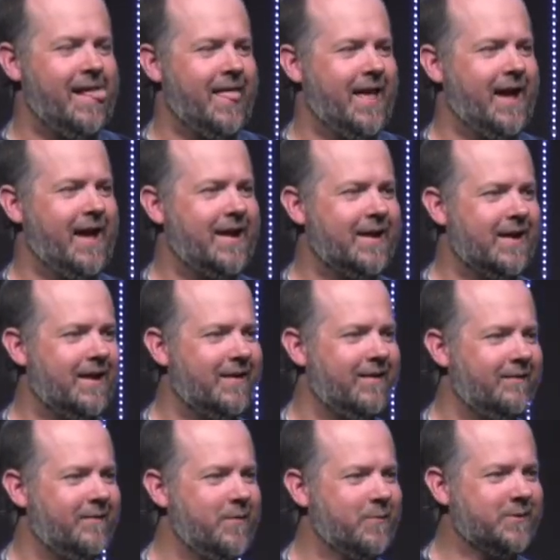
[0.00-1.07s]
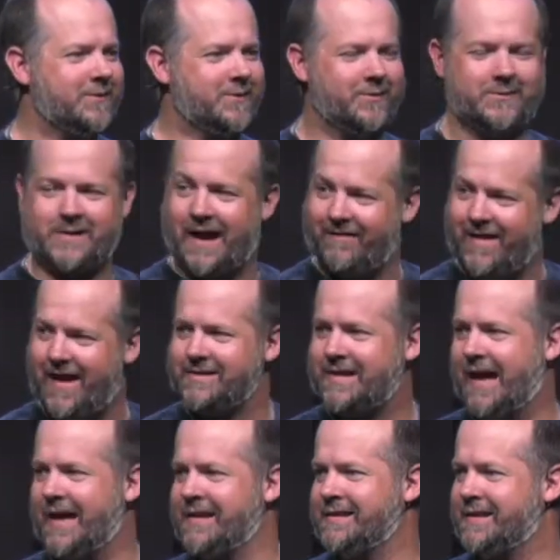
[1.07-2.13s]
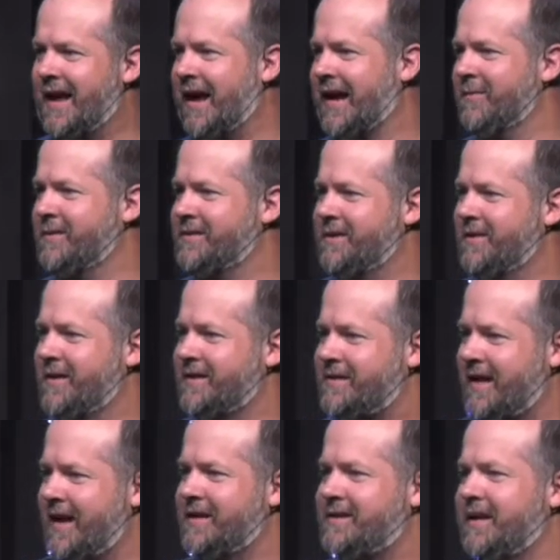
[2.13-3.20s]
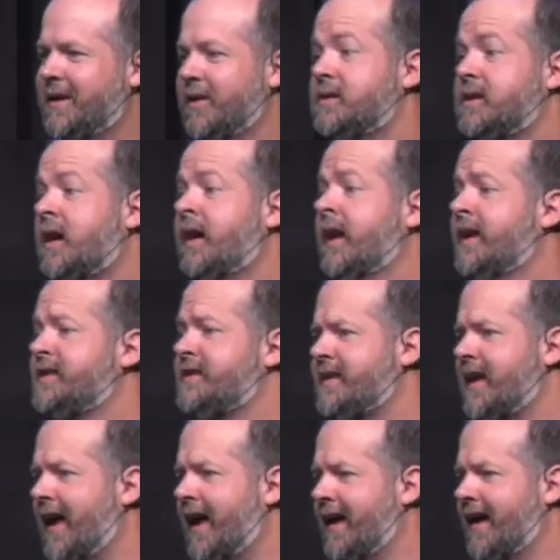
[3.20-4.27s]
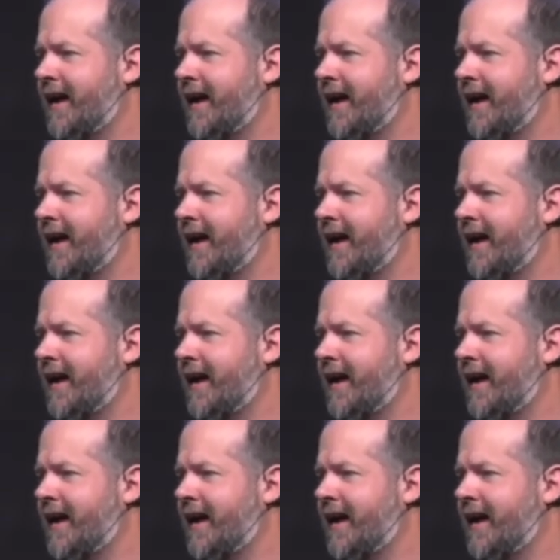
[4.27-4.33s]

and uh, we were just going to drive down sign some documents do this thing and she goes honey let's stay